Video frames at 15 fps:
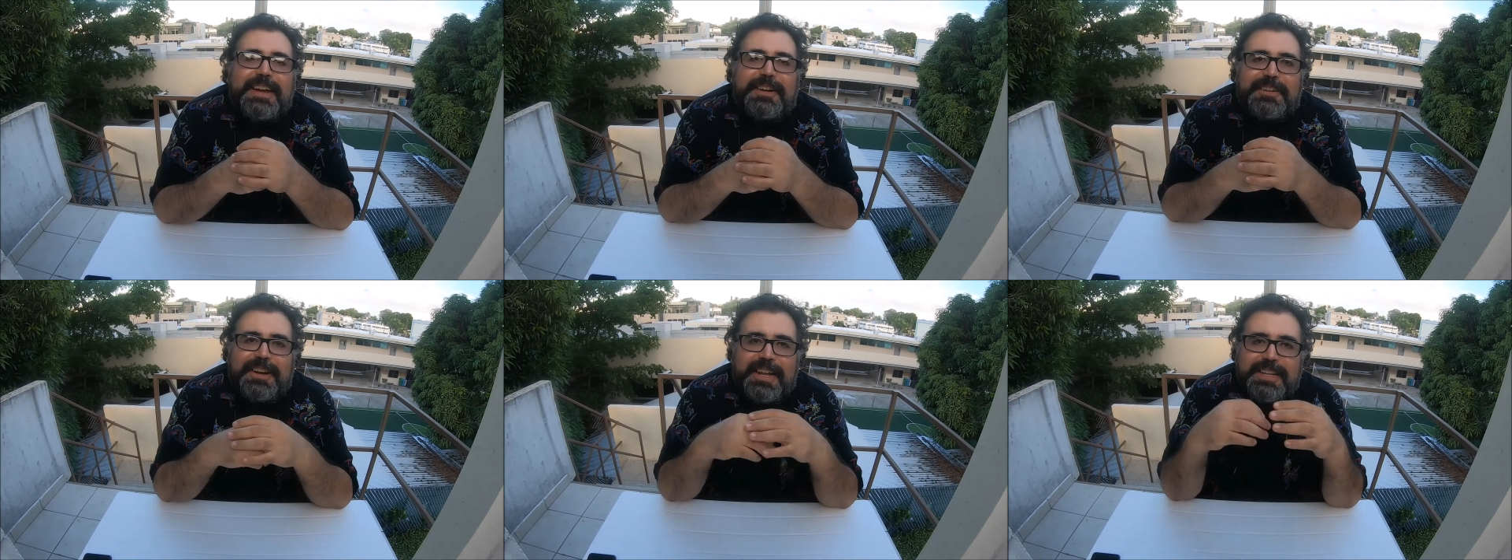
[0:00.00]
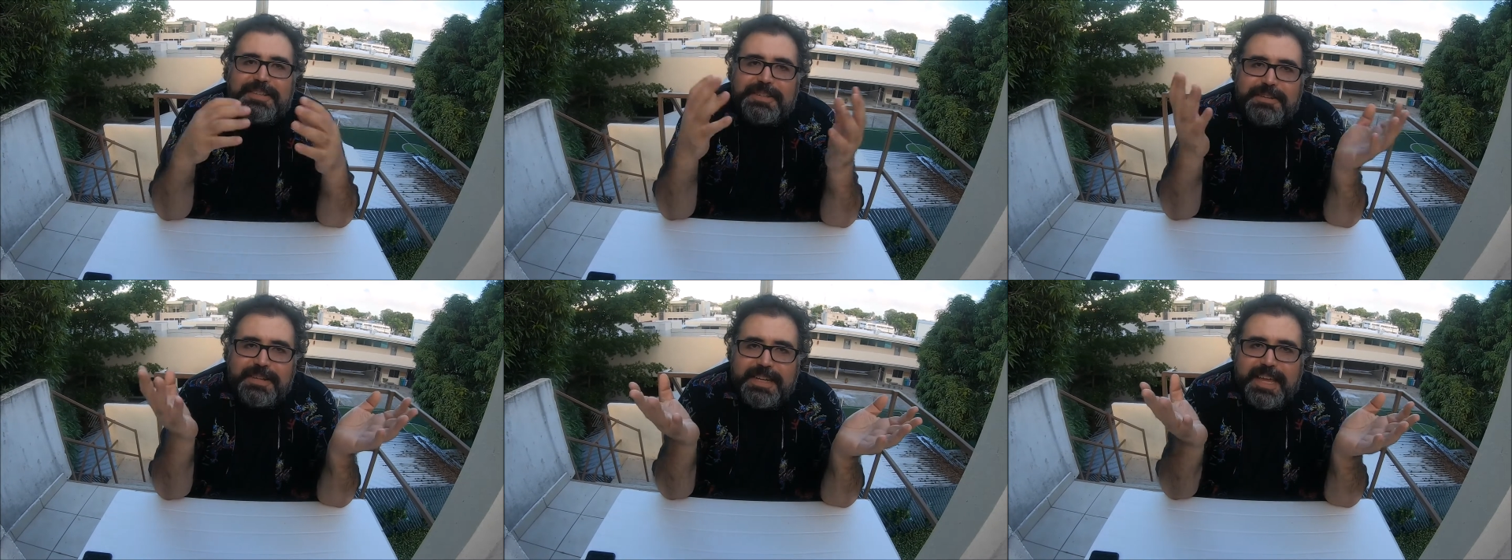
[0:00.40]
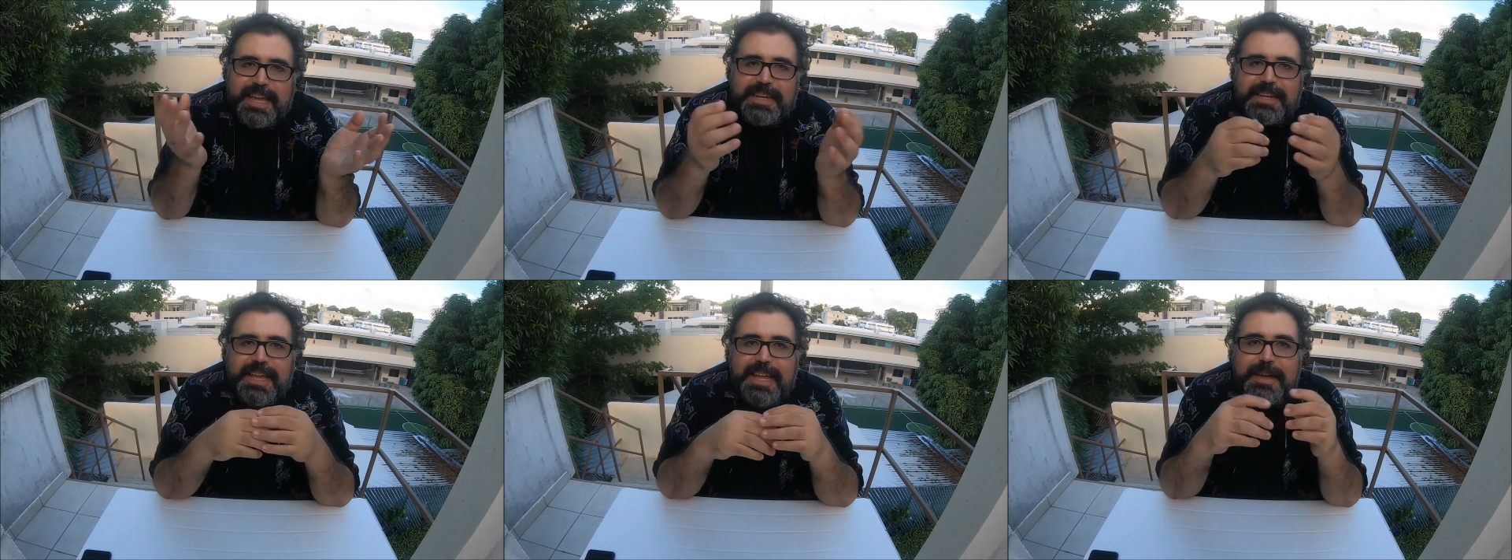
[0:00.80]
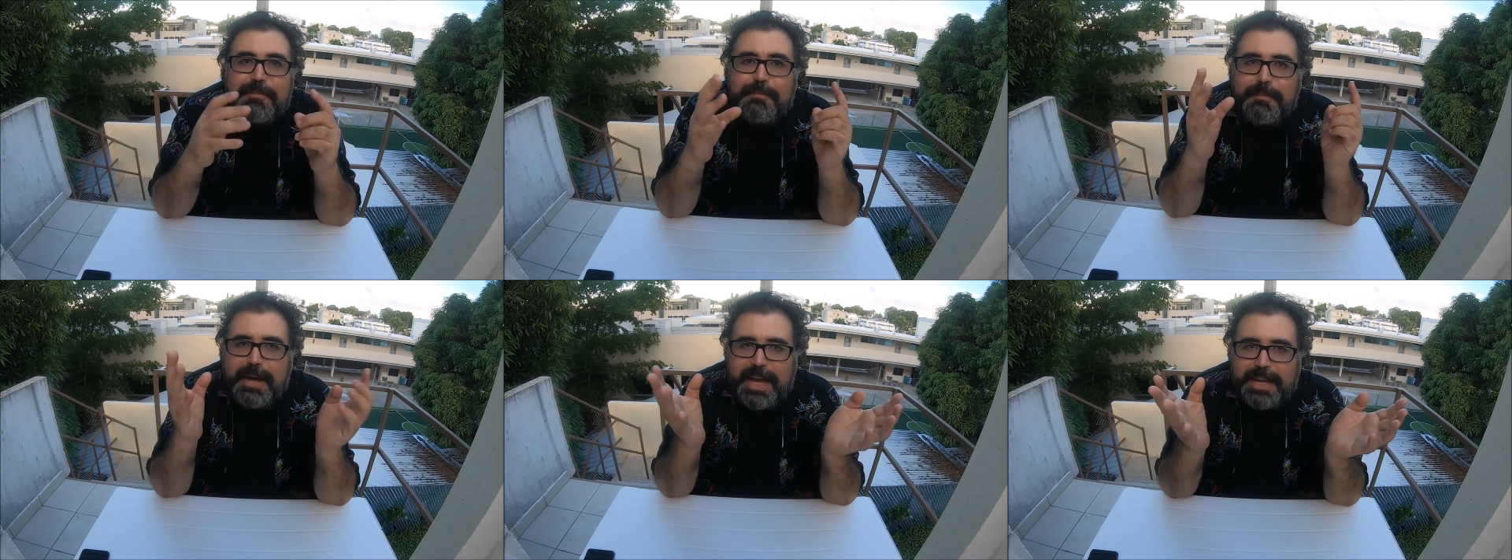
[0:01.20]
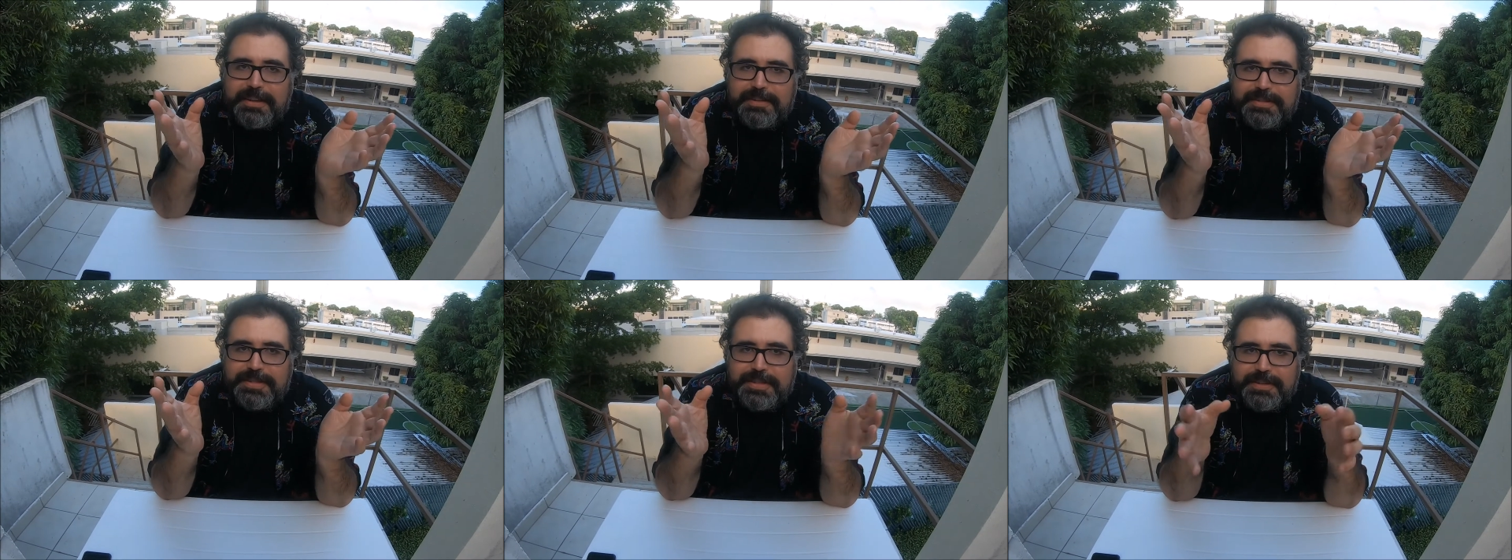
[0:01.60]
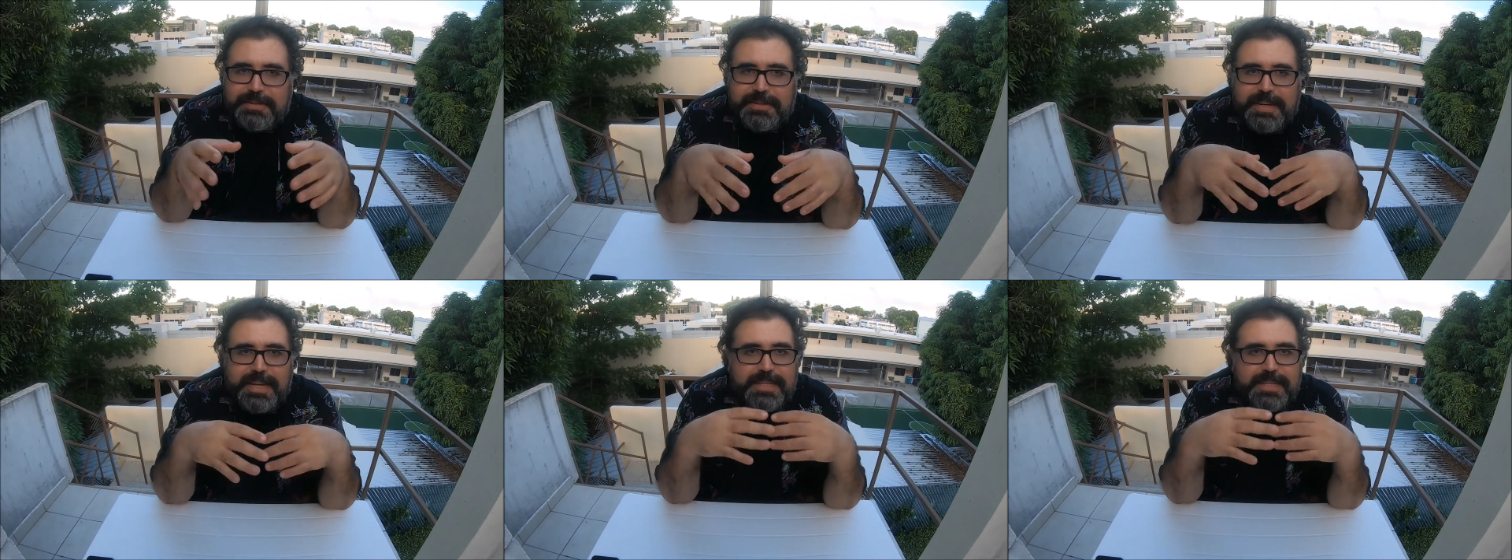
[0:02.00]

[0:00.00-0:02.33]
All right, so again, milestone.